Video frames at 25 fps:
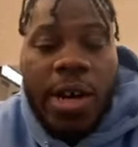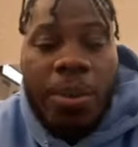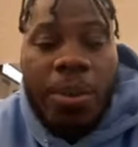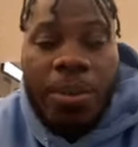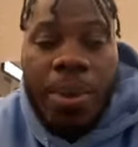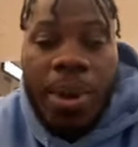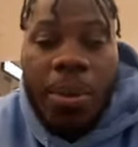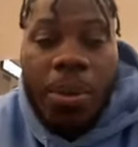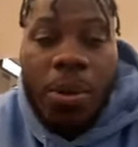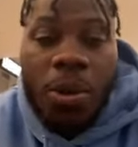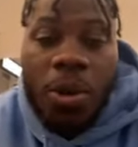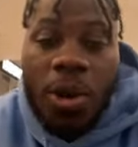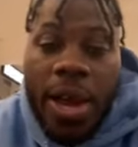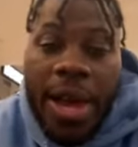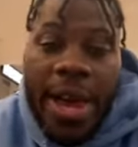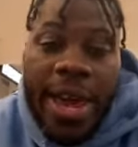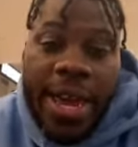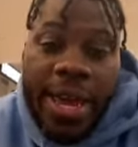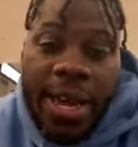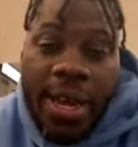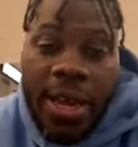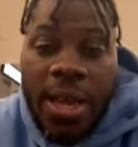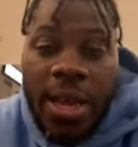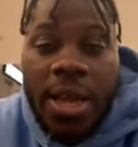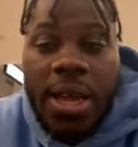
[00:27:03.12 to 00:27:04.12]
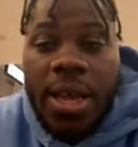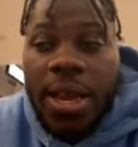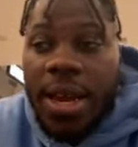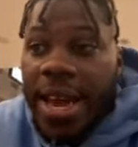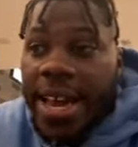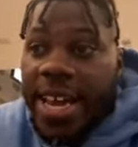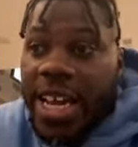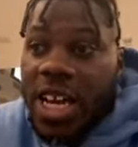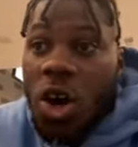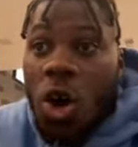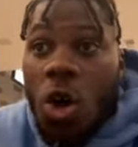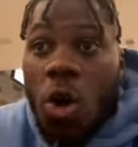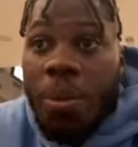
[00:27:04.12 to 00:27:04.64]
good people like
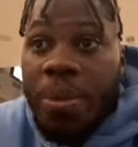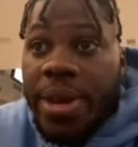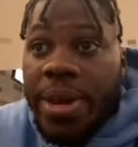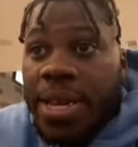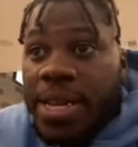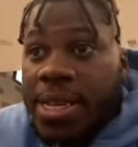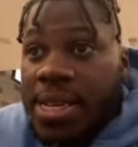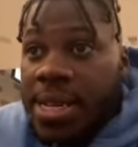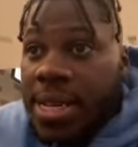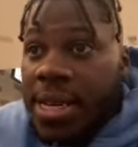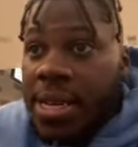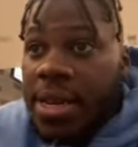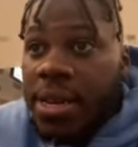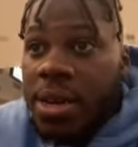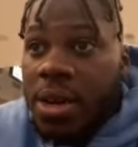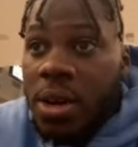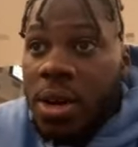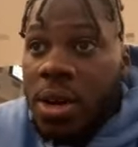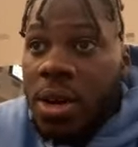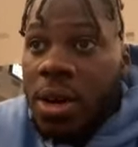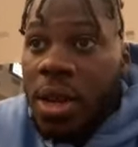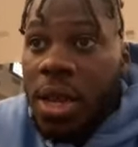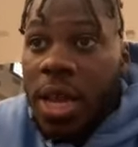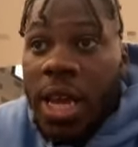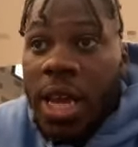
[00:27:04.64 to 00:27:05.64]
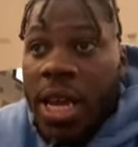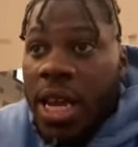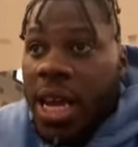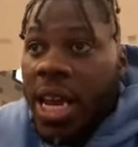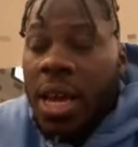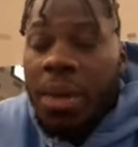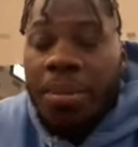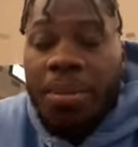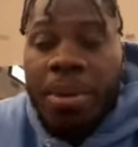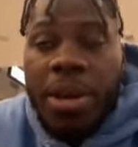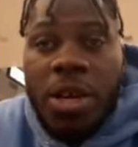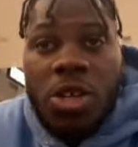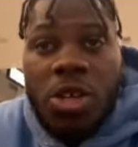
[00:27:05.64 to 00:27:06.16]
Kobe's, and it
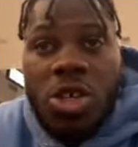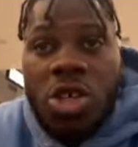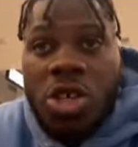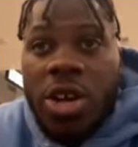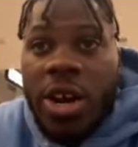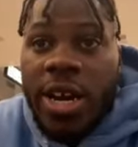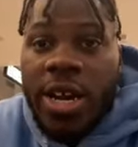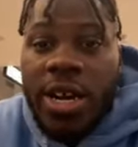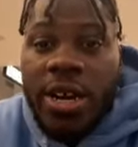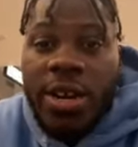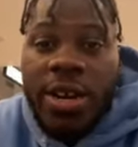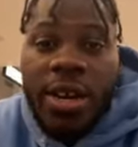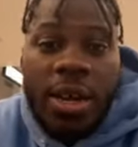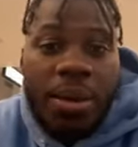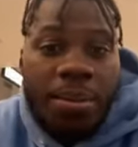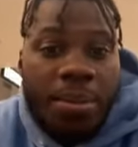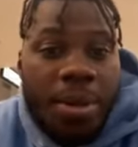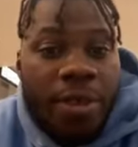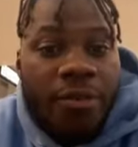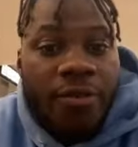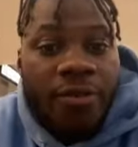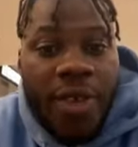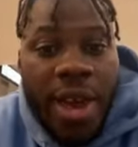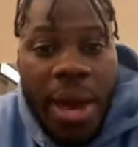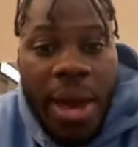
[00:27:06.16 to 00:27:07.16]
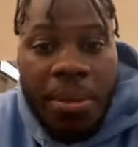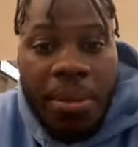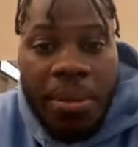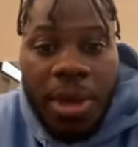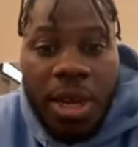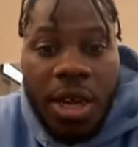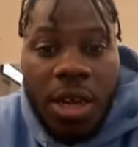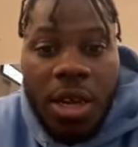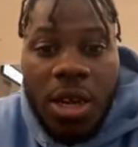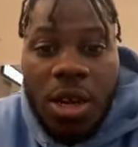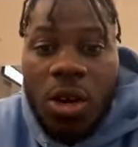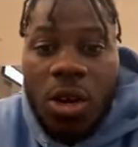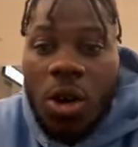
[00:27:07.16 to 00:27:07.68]
could be your trainer, it could be
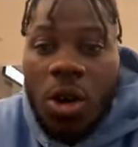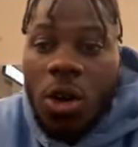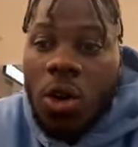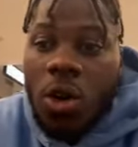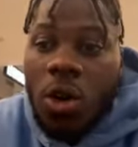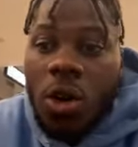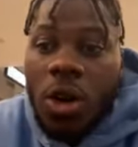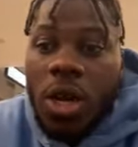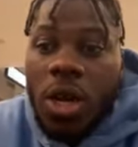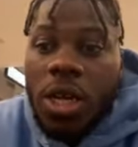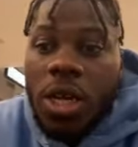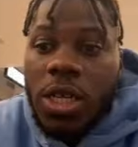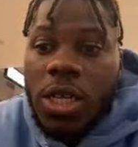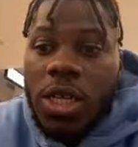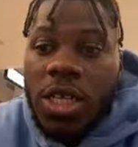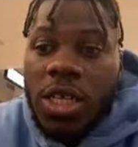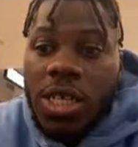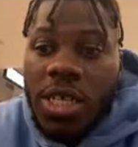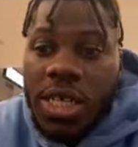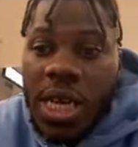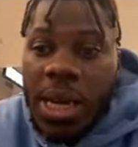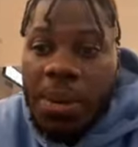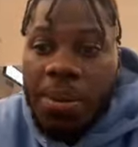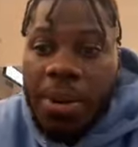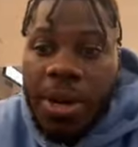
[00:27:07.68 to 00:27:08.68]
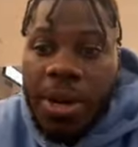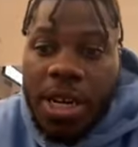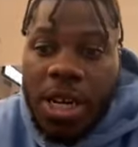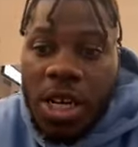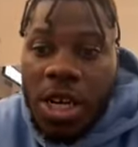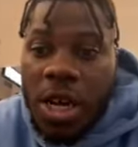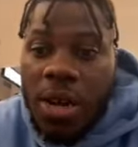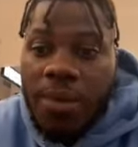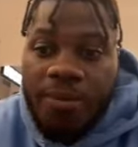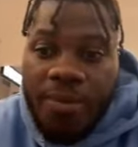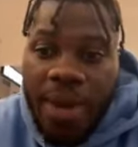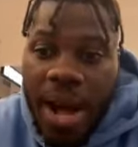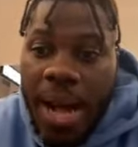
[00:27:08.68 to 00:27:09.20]
family, you know, just keeping
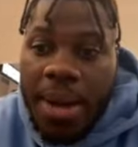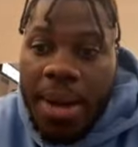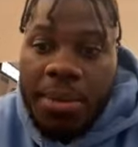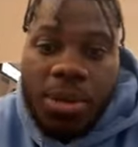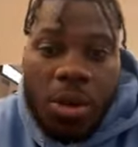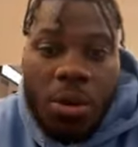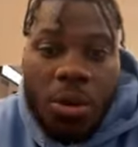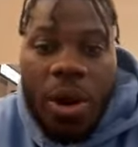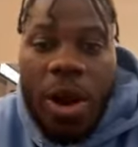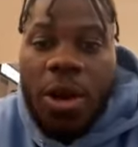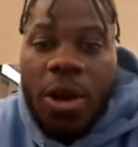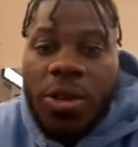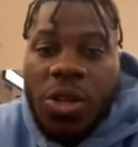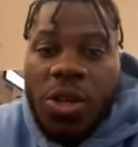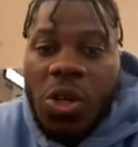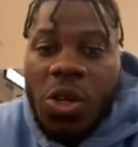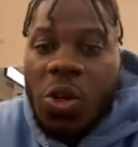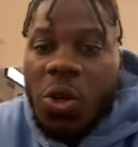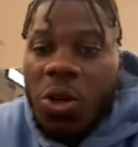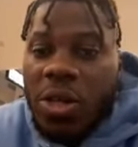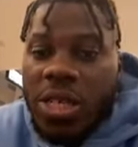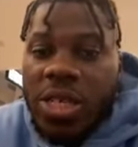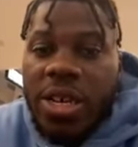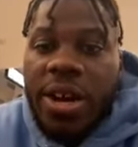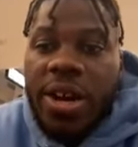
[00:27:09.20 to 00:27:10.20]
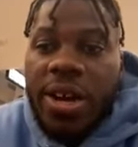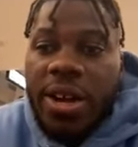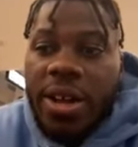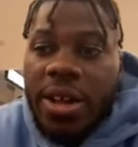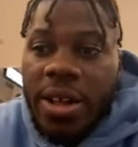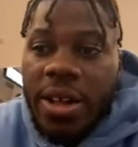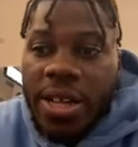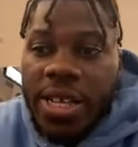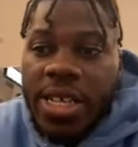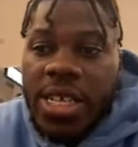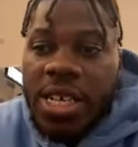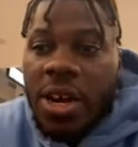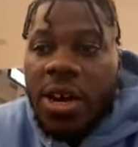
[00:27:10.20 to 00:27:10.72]
good vibes around you is gonna
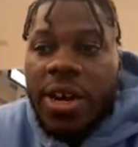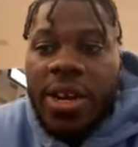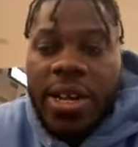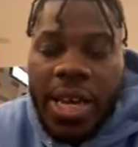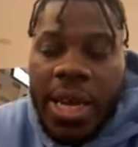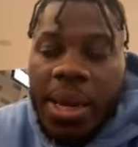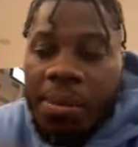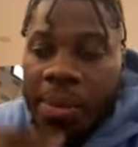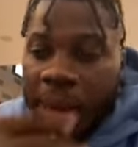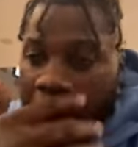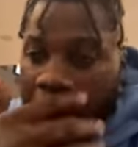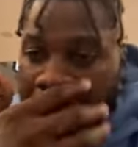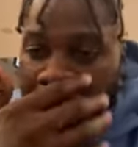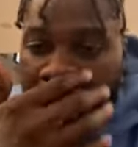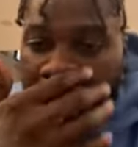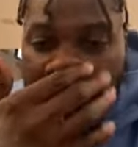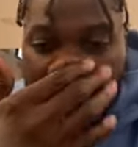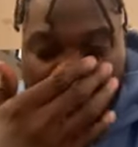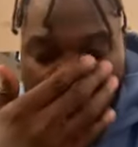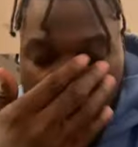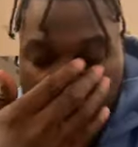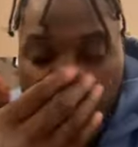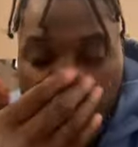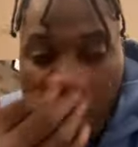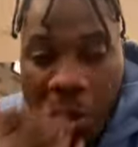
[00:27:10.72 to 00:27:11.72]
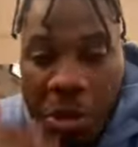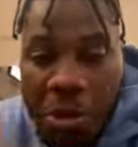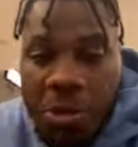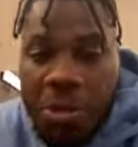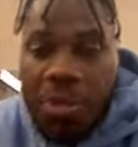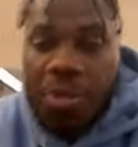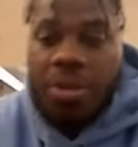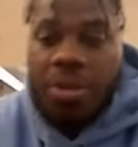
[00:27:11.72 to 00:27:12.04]
keep that pushing you.